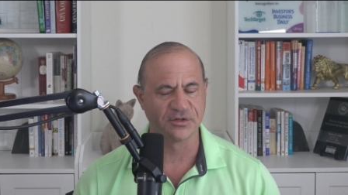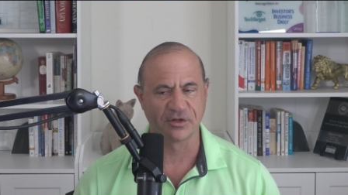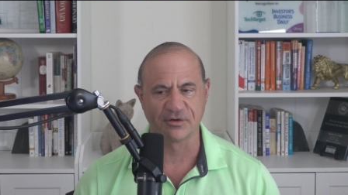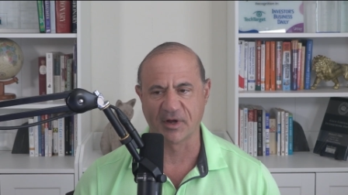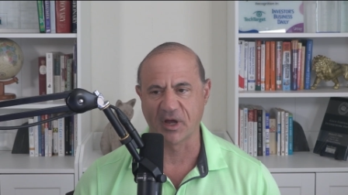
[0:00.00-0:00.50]

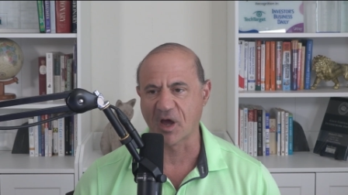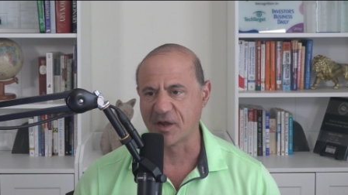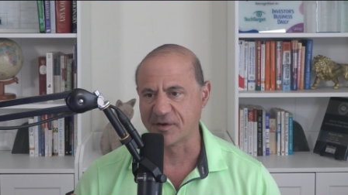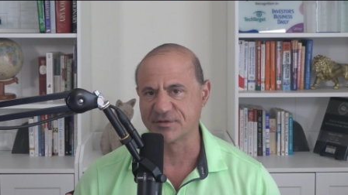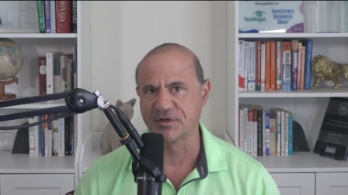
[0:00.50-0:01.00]
using the right
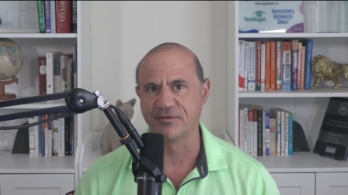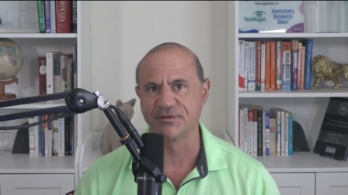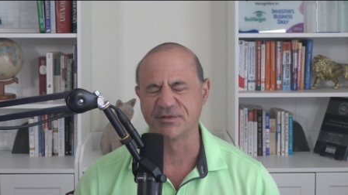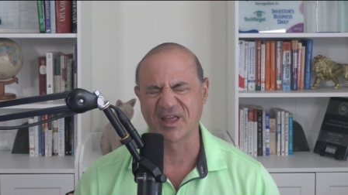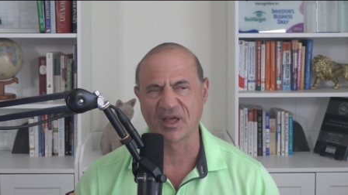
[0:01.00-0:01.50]
kind of
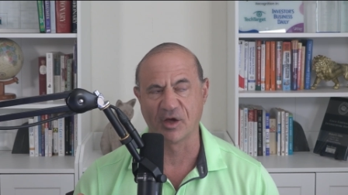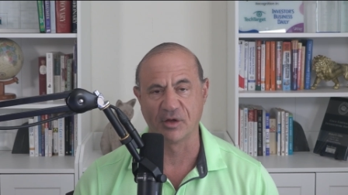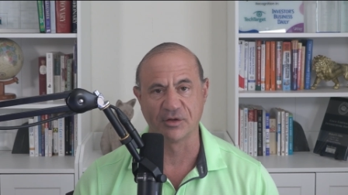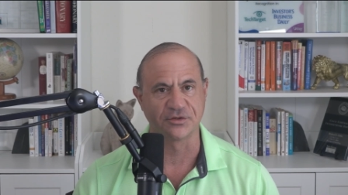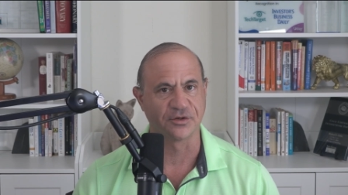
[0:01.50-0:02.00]
service
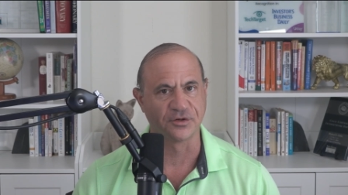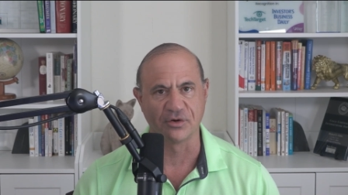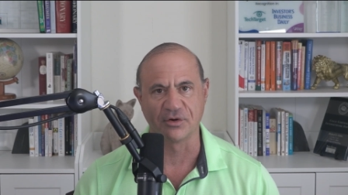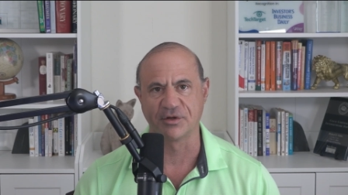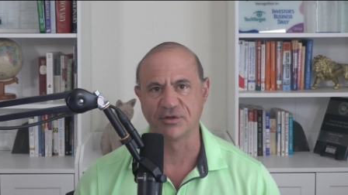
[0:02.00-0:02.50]
accounts or
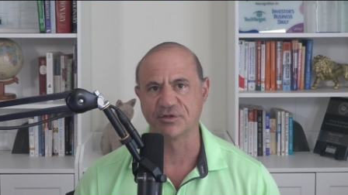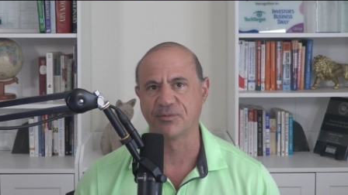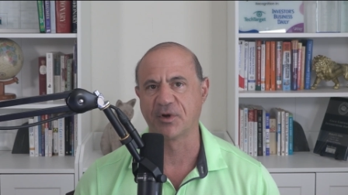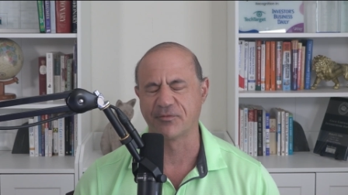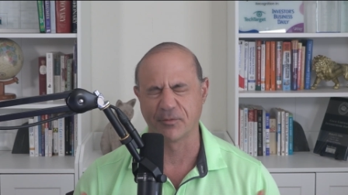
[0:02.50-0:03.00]

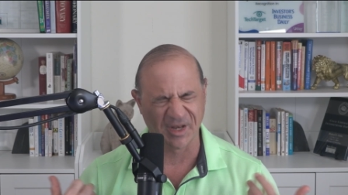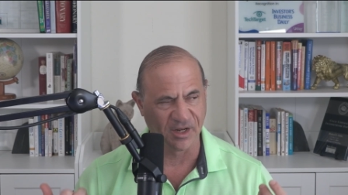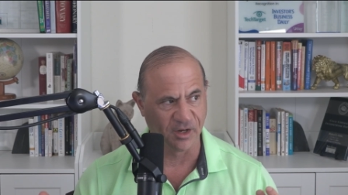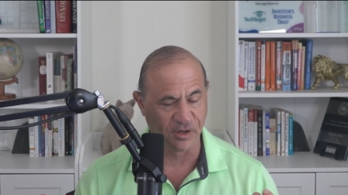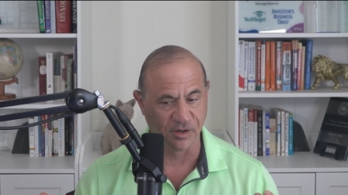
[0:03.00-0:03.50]
tokens or whatever we
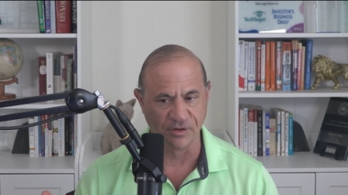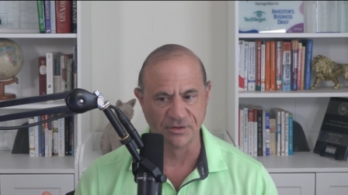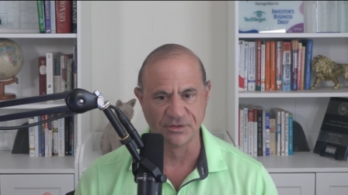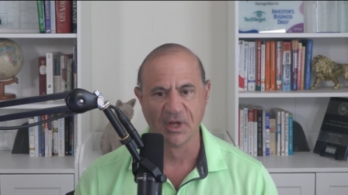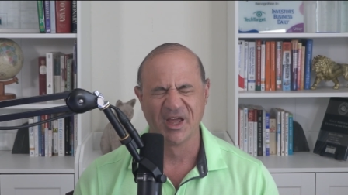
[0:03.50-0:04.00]
need to
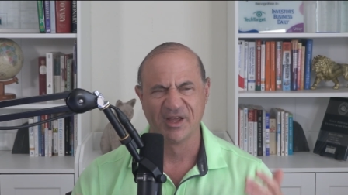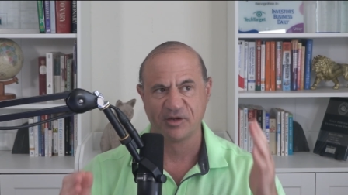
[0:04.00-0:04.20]
use